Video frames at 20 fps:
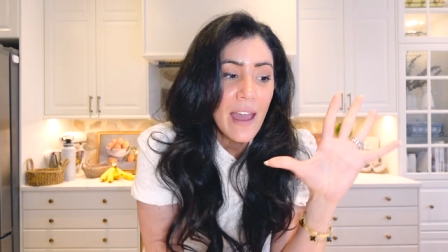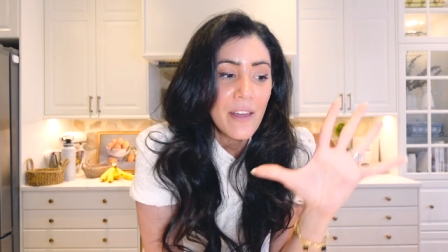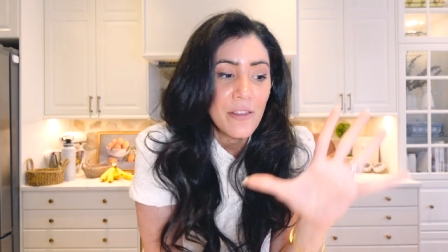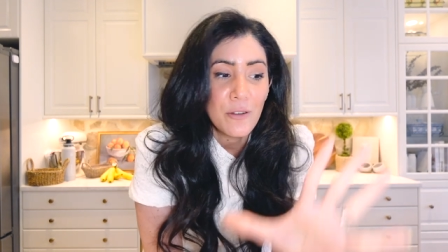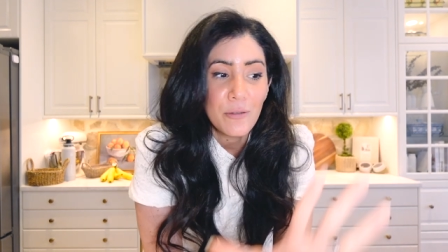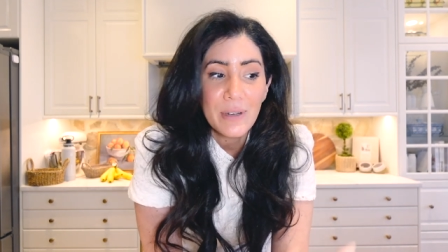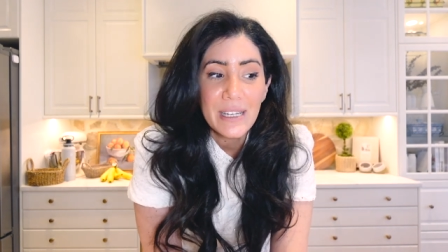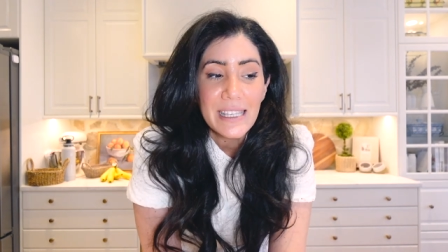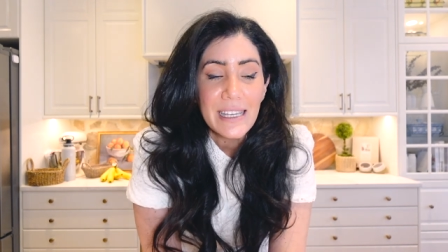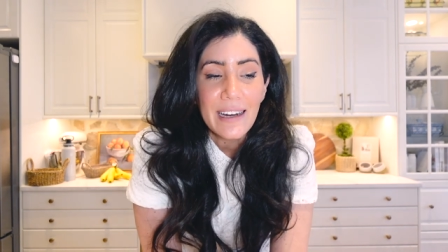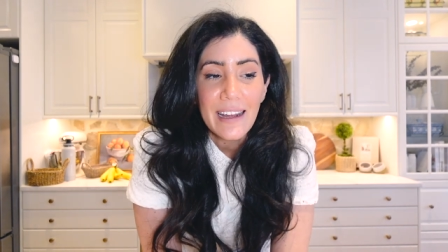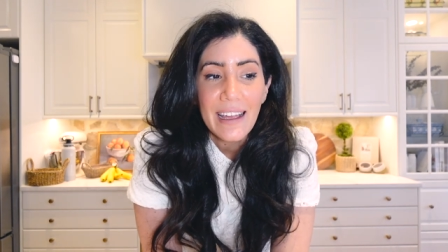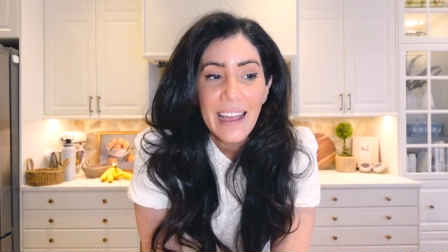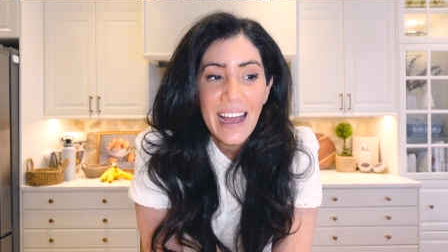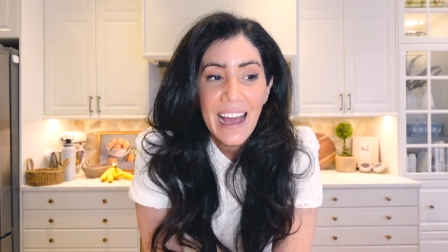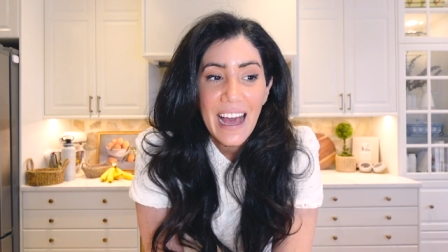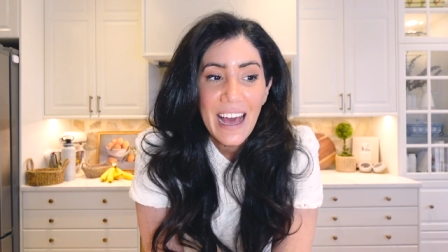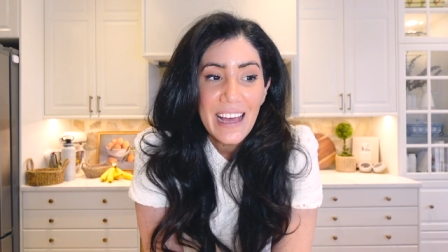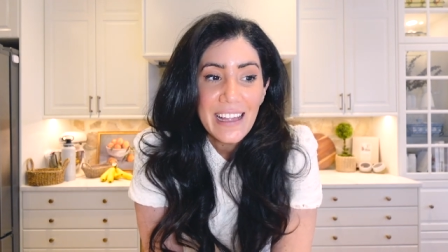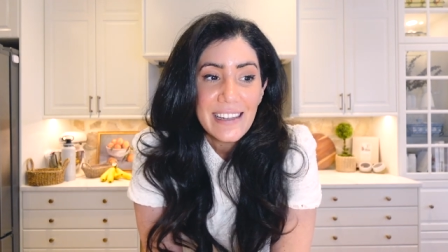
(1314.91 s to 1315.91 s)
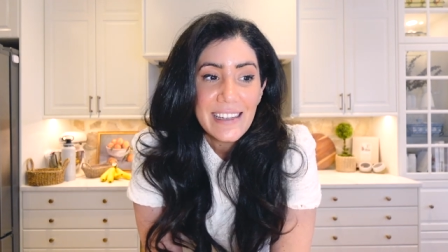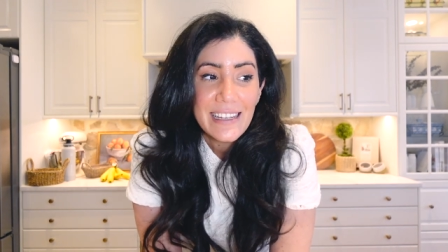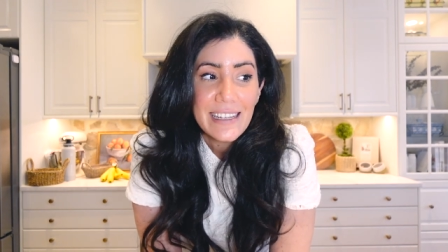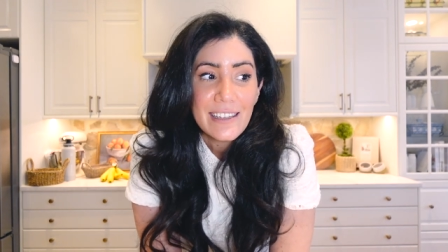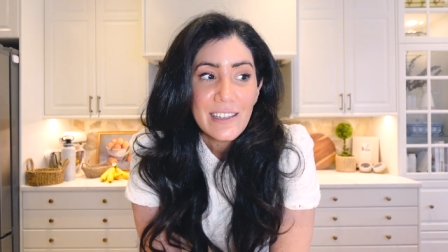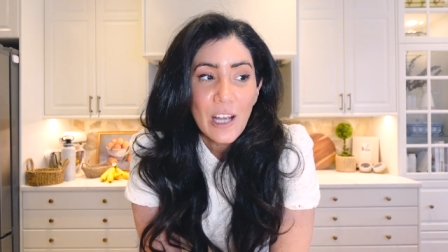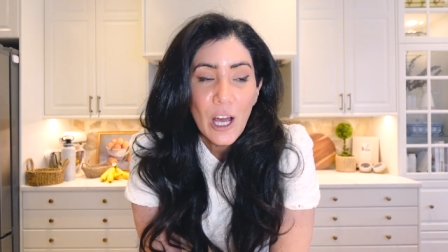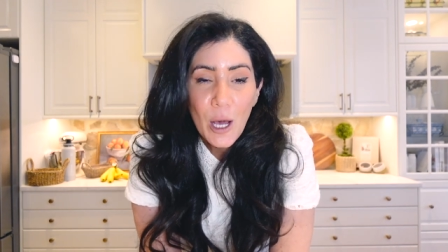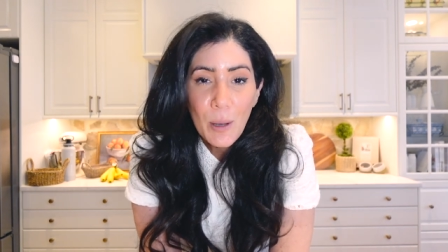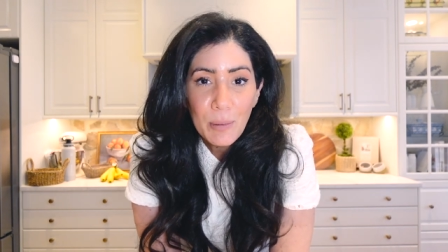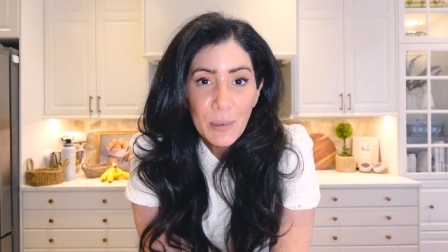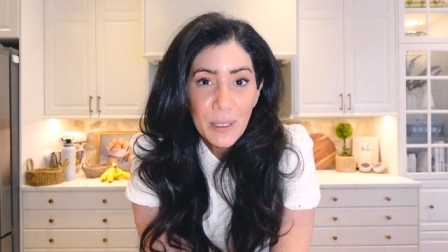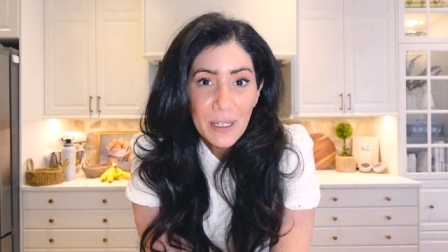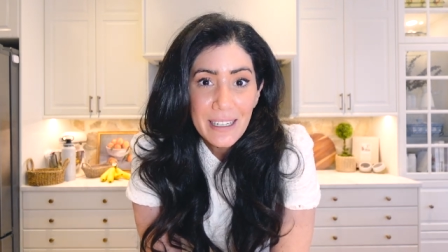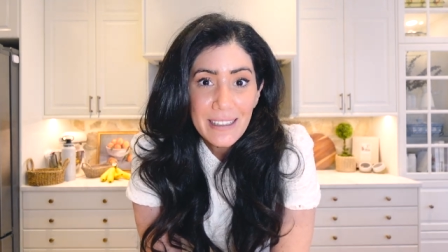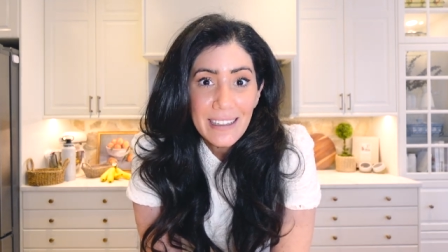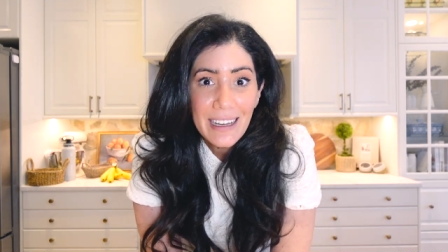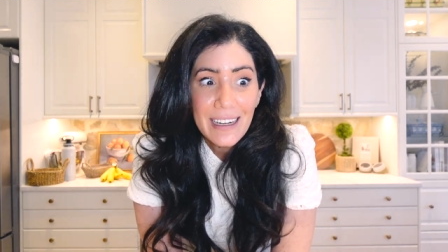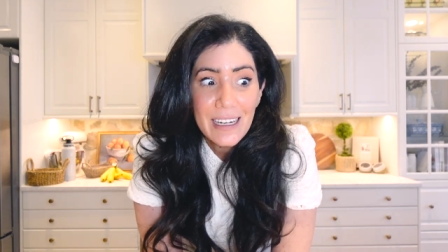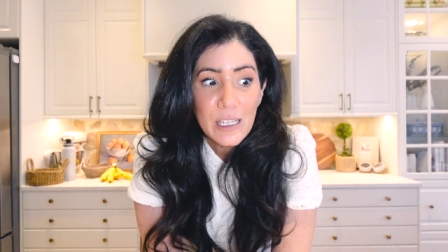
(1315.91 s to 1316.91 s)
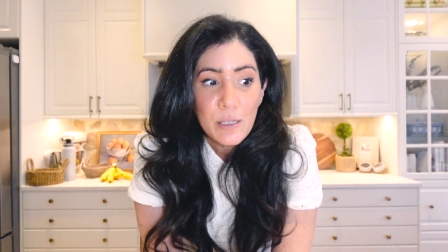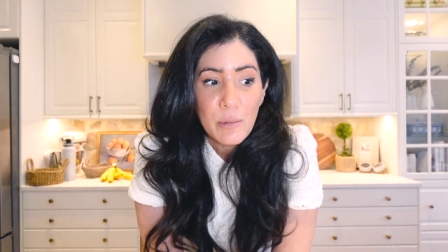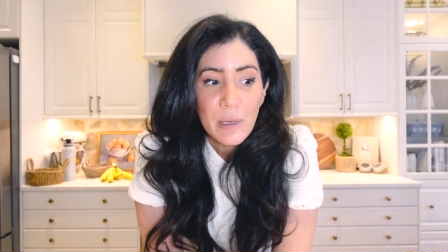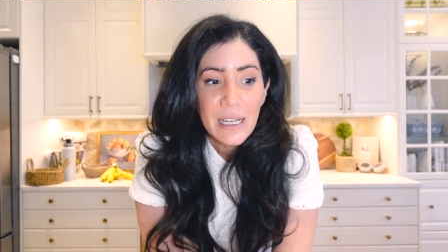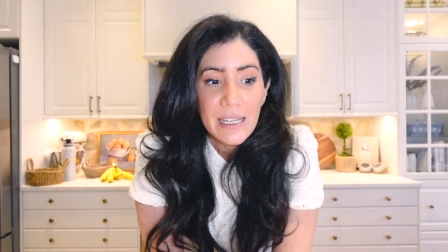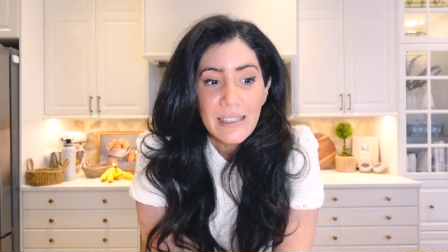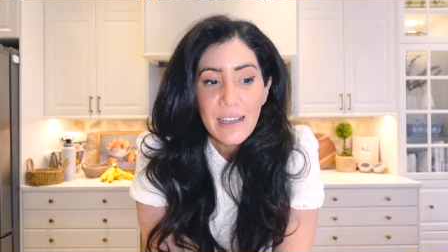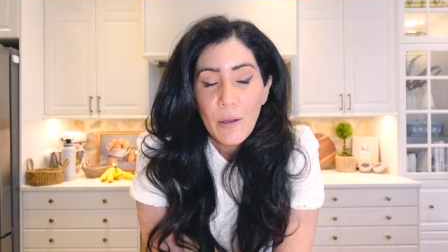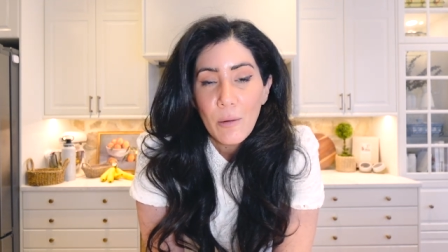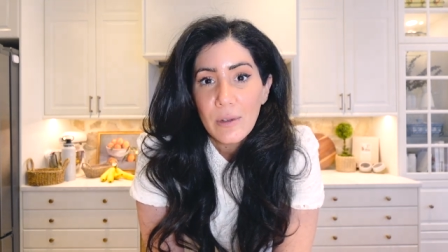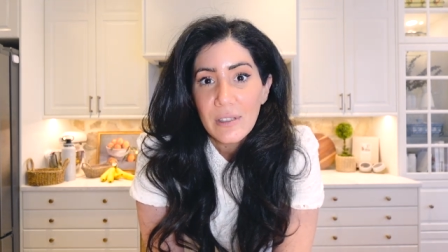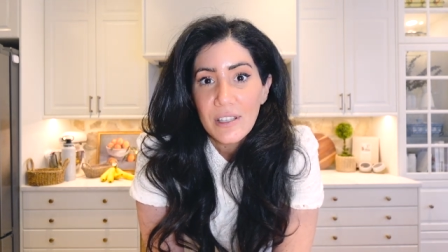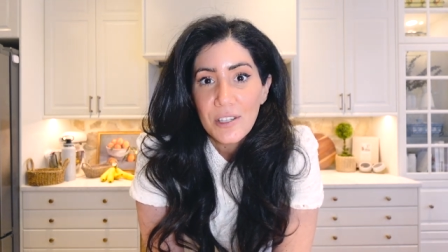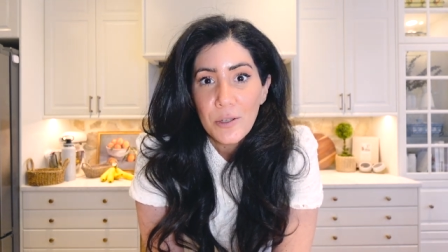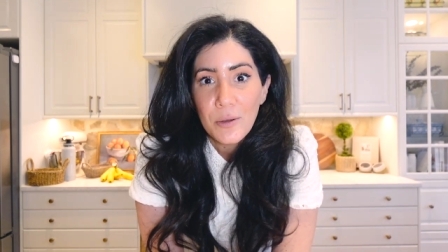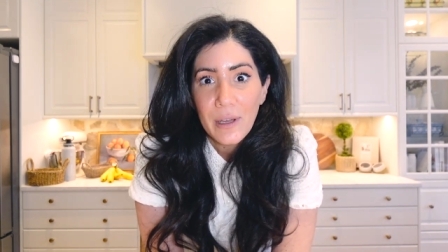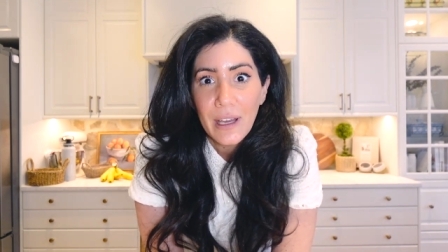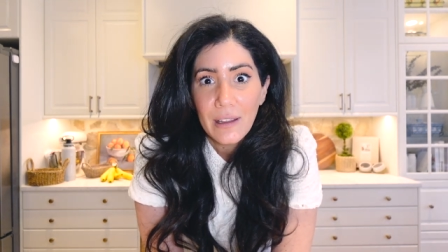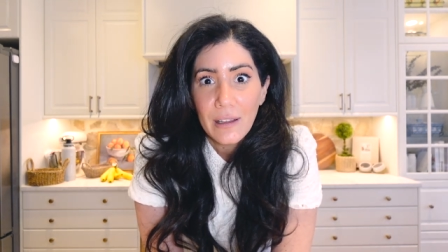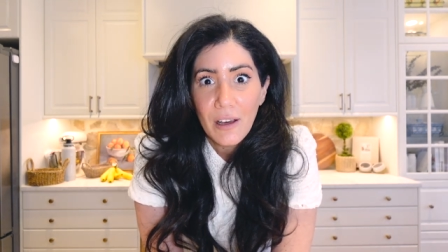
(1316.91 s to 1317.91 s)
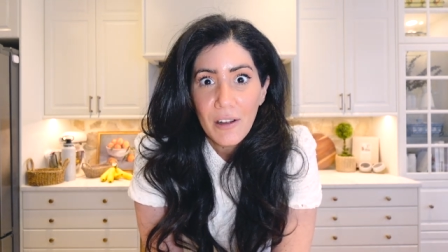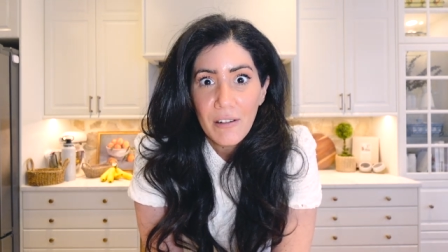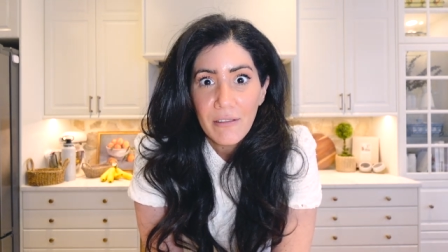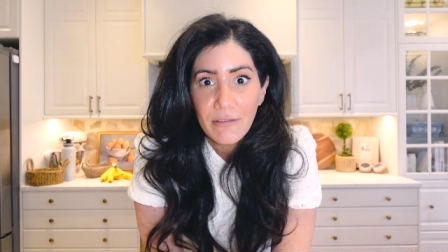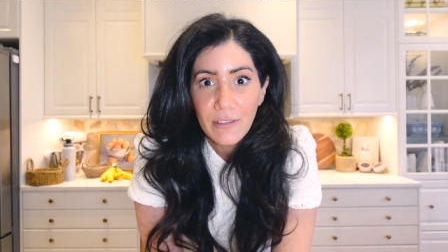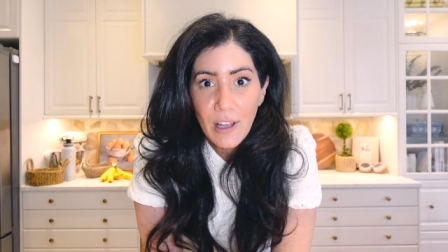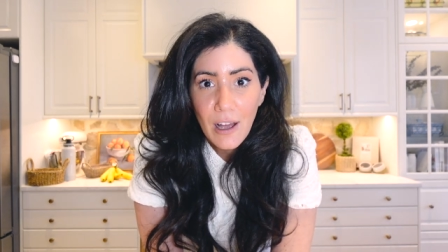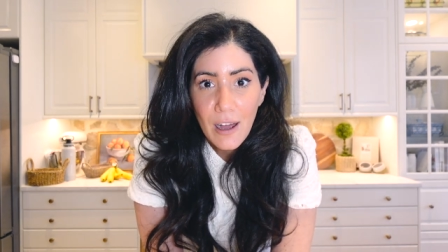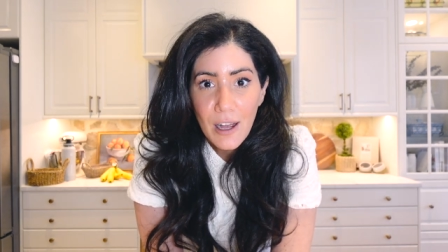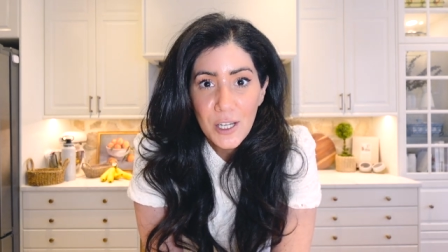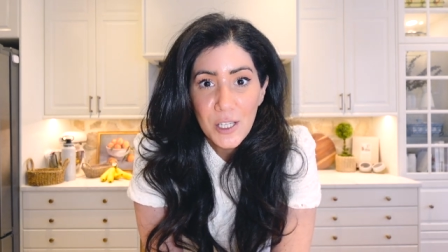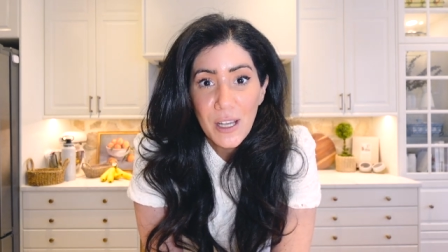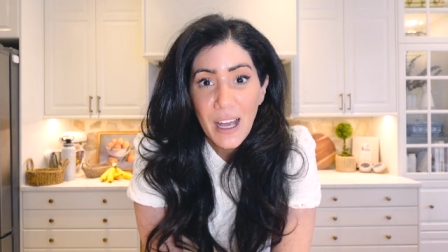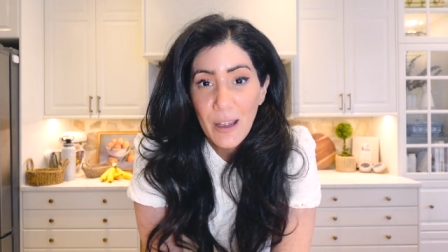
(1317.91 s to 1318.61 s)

The reason I hadn't uploaded that is because I wasn't doing a lot of vlogs.